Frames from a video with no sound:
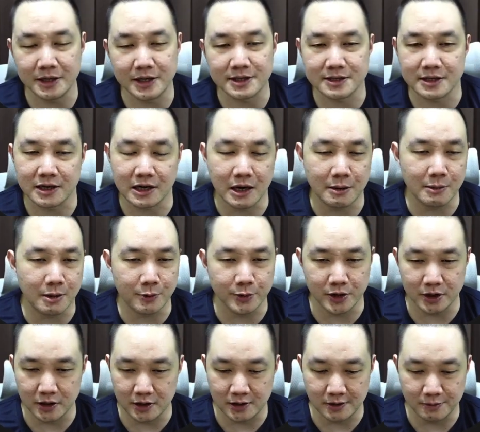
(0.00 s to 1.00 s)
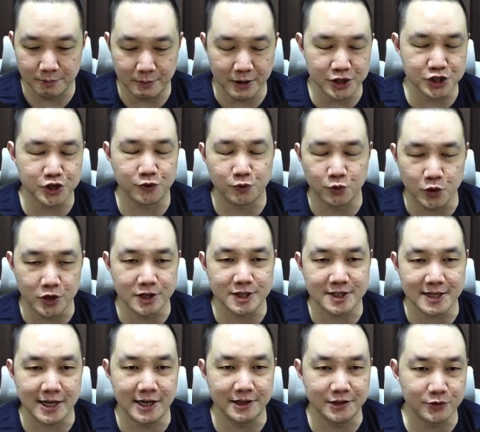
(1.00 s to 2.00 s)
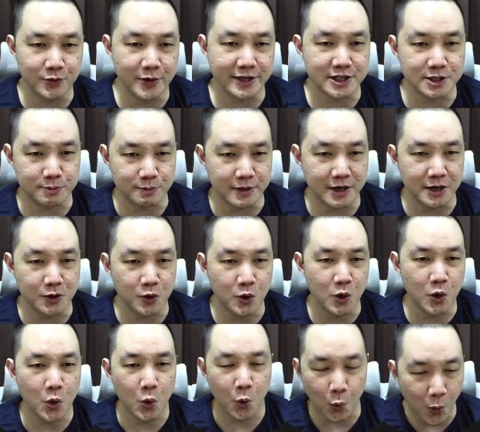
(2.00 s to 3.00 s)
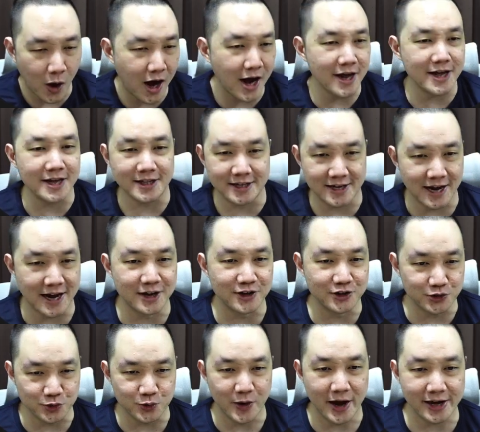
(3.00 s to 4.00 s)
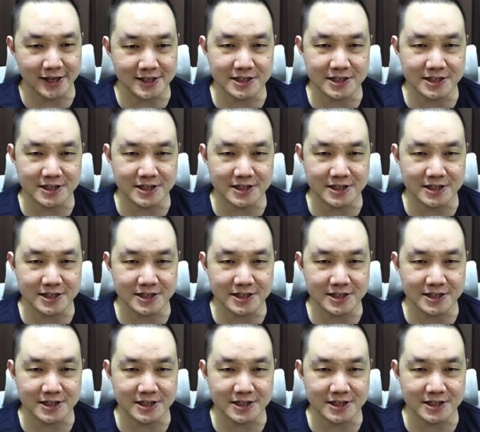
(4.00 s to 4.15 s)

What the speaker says: It's gonna come up with a bunch of word salad to explain why it can do X,